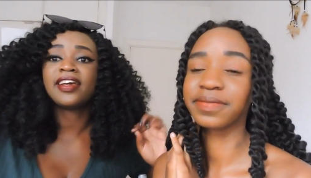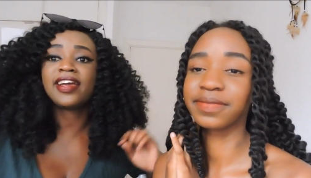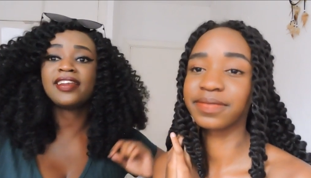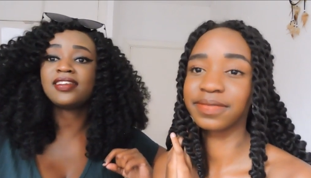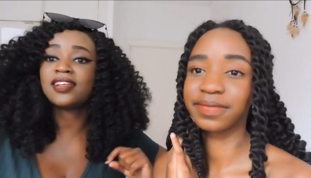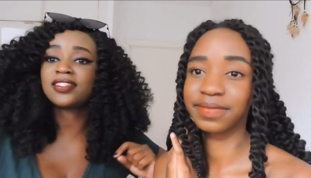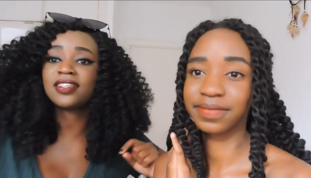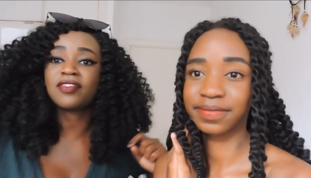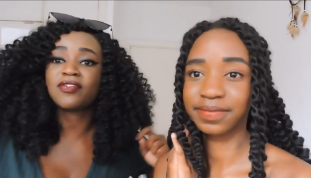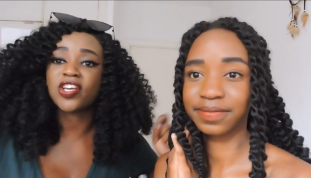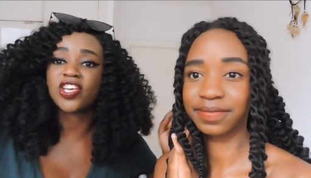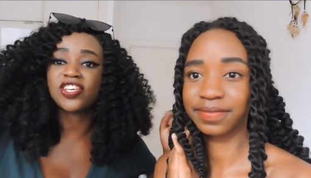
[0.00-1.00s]
Speaker 1: and it doesn't
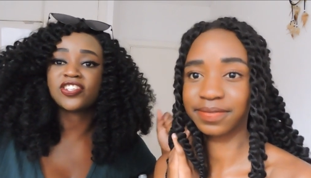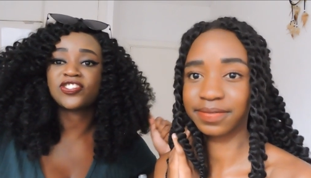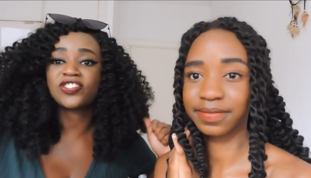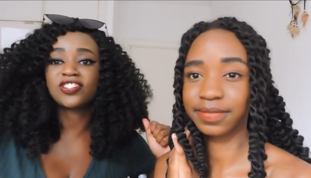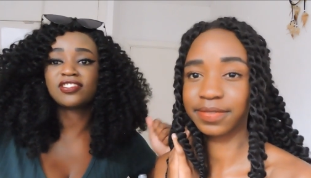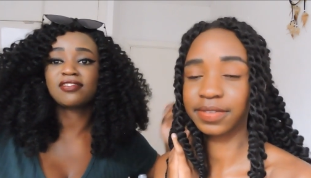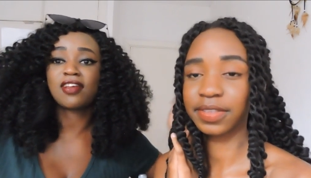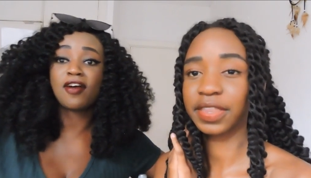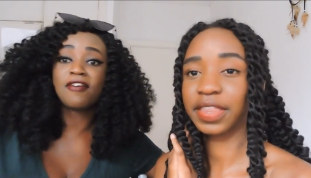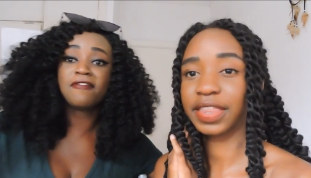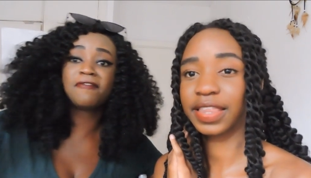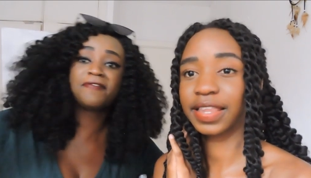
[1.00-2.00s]
have a H.
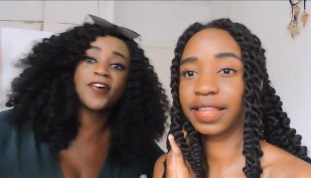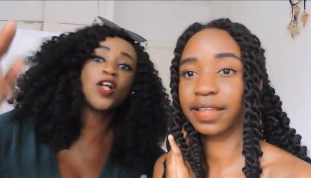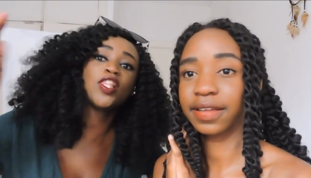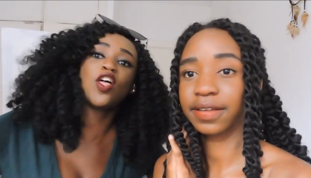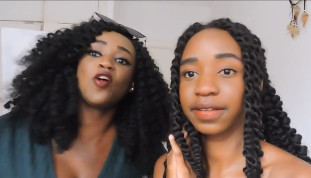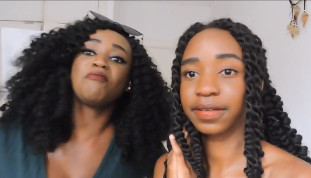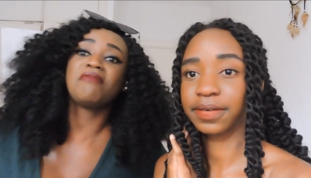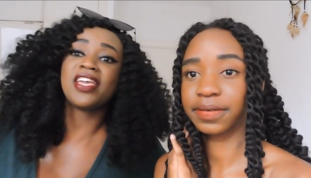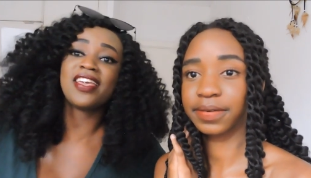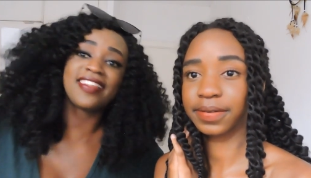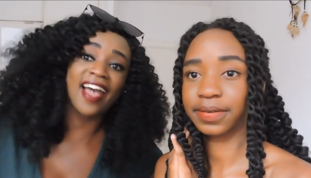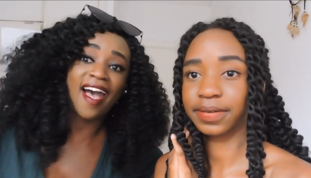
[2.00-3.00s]
Follow
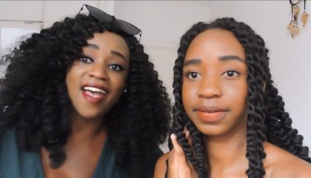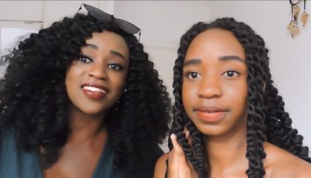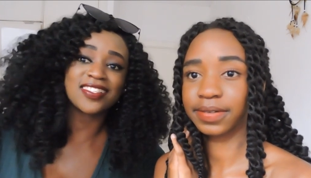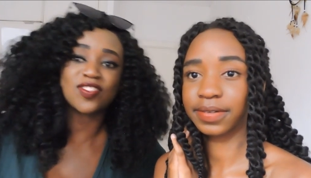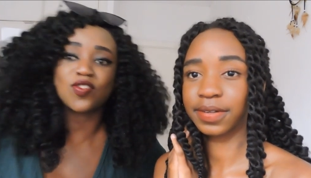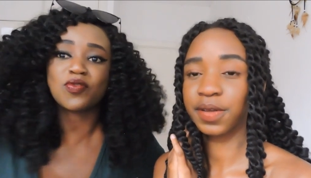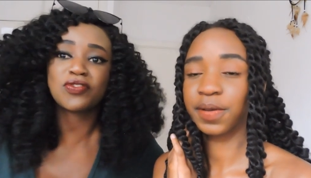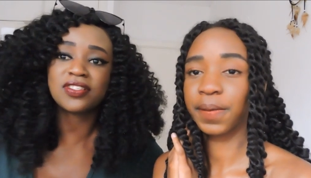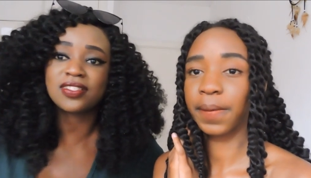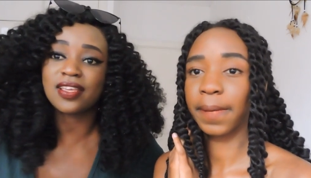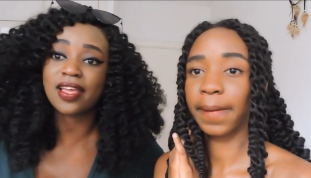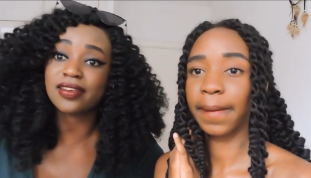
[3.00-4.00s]
me, guys. You
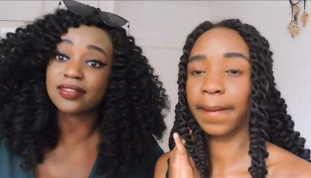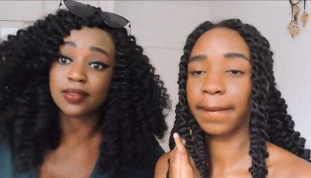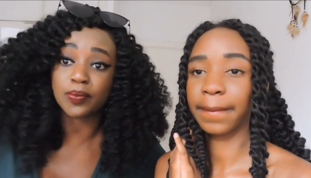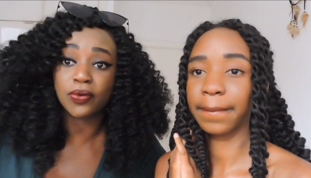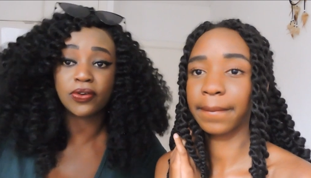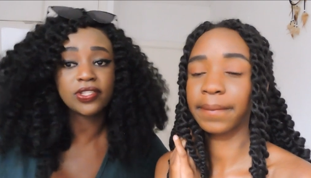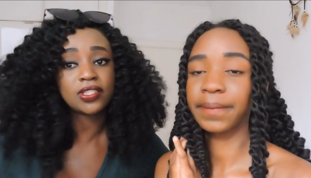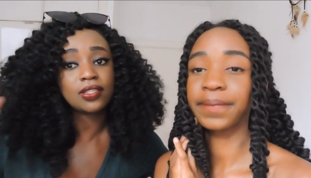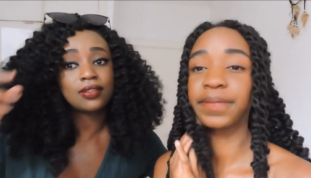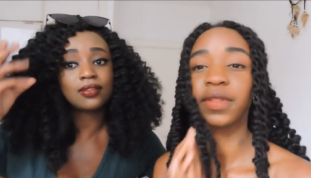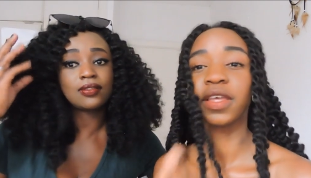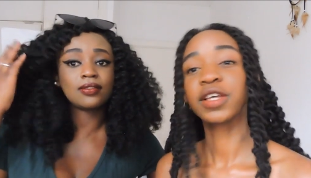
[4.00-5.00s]
won't get
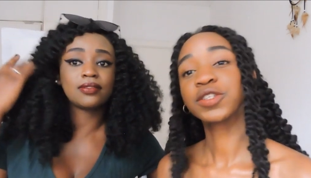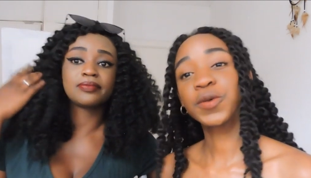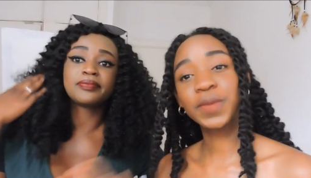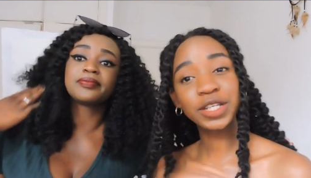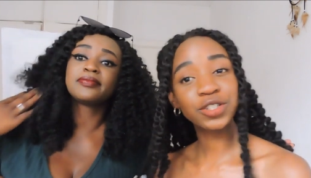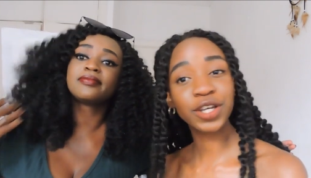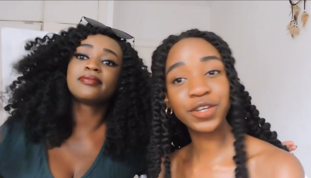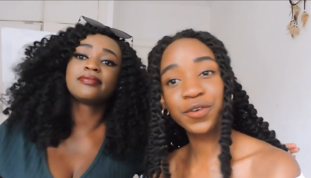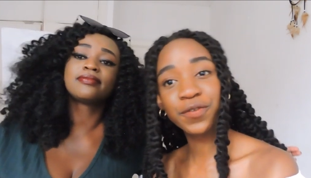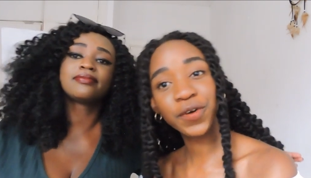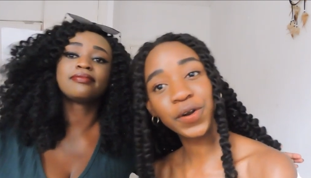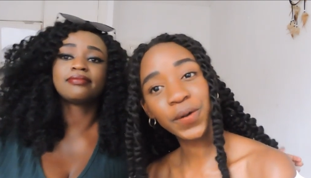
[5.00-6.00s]
disappointed.
Speaker 2: So make sure
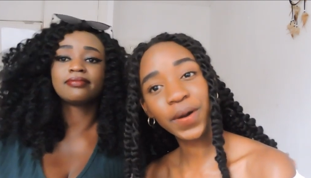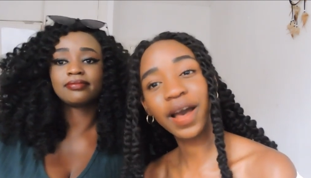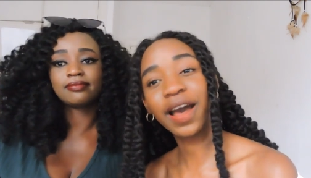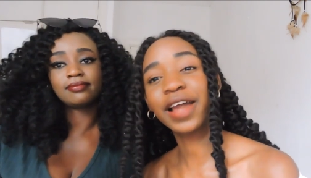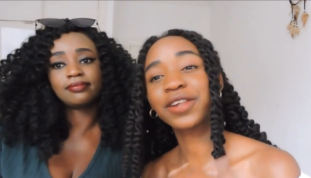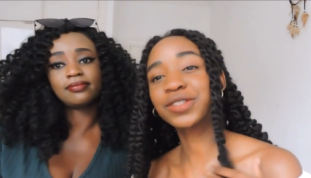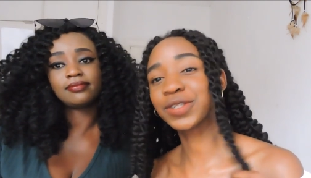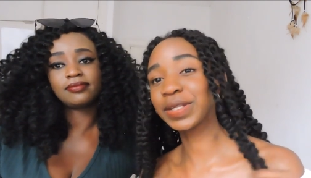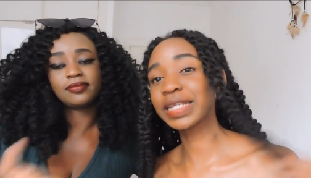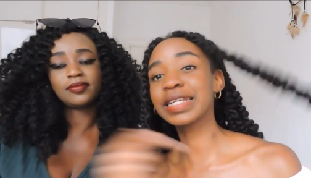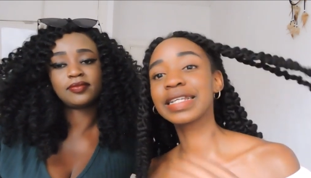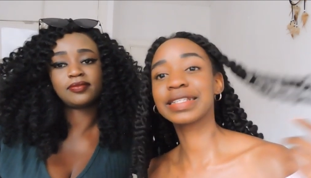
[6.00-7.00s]
you follow her. I'll also
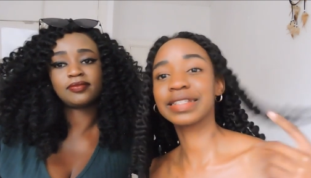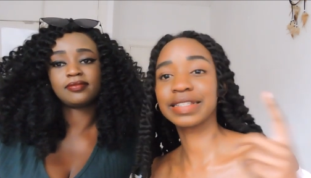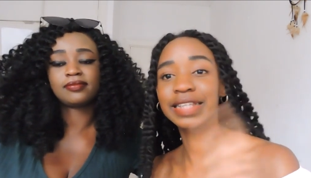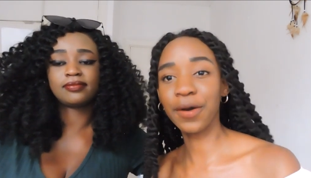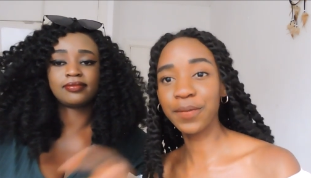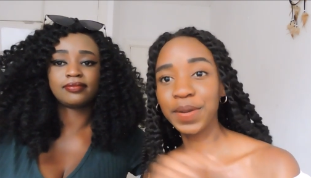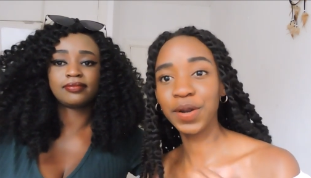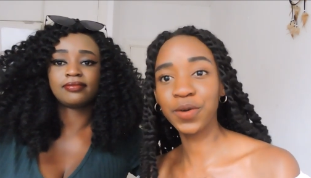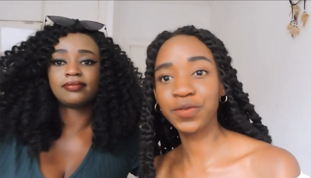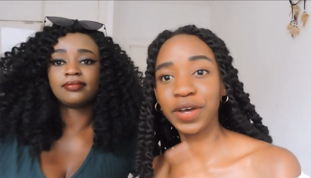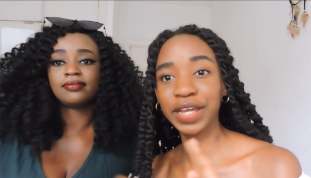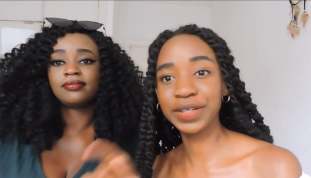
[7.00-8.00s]
link it down
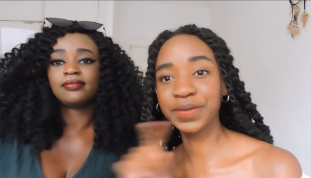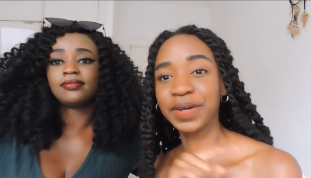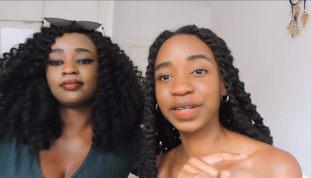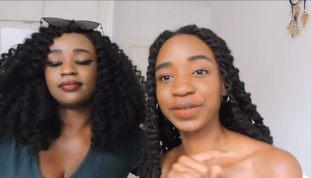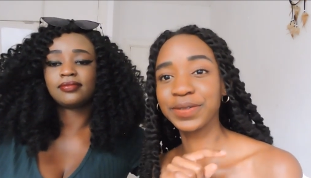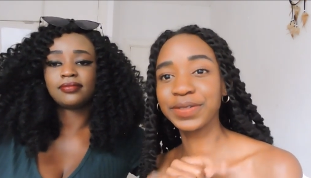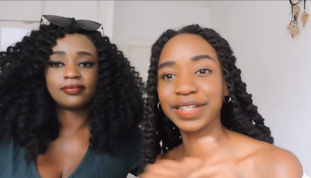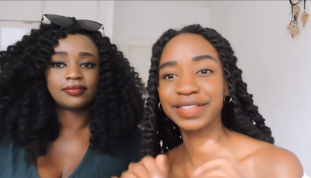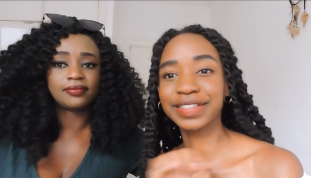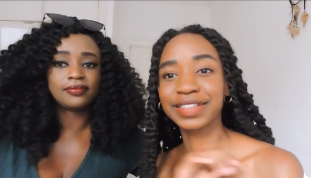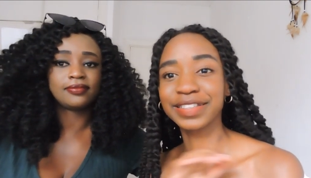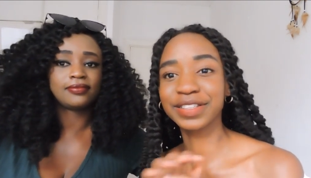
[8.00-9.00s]
below for anyone who
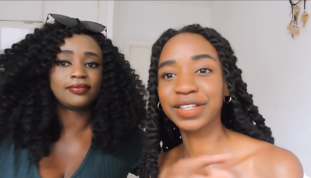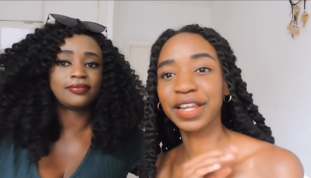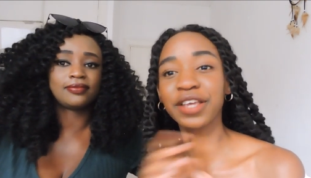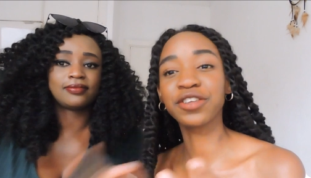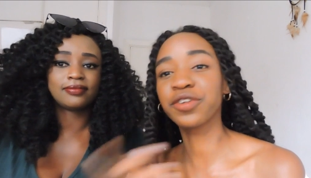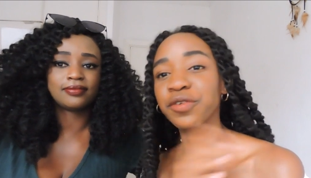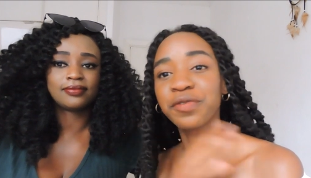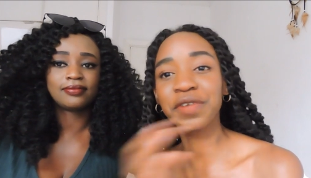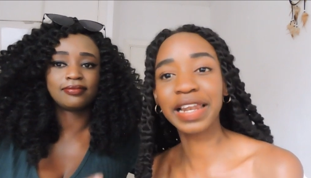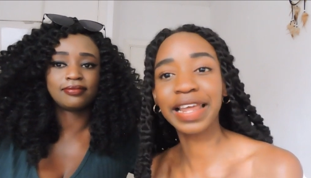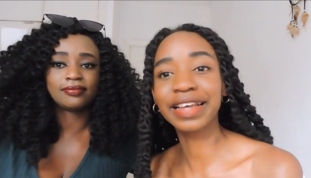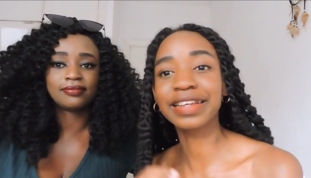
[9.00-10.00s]
doesn't like. You don't
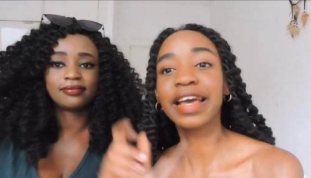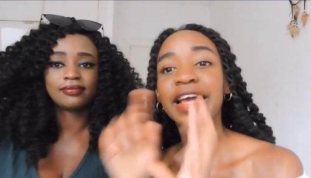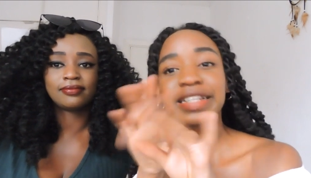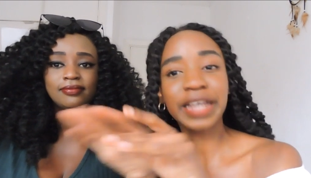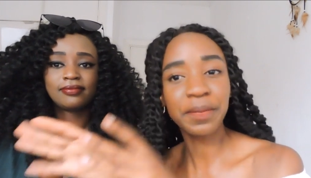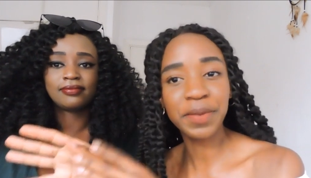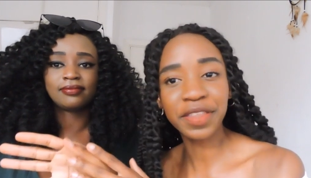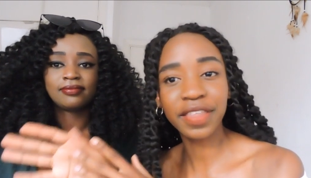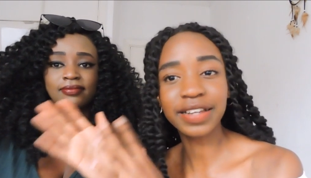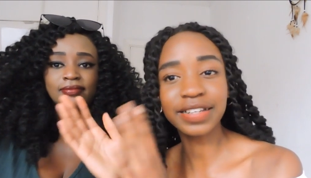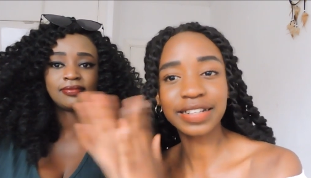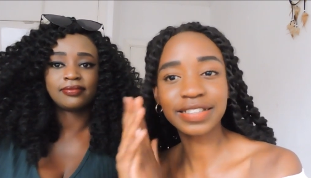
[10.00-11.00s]
feel like typing that. I'll